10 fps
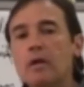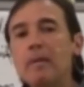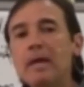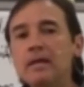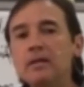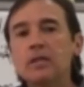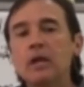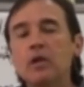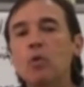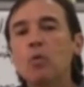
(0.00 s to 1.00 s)
means
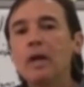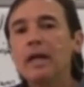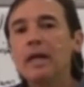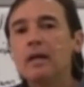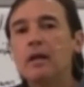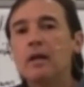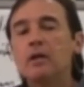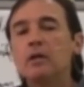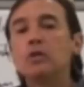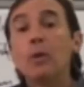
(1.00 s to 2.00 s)
that you're willing
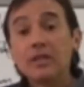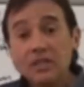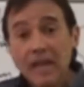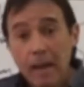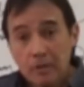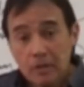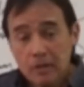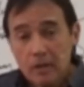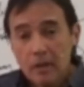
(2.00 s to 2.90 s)
to accept,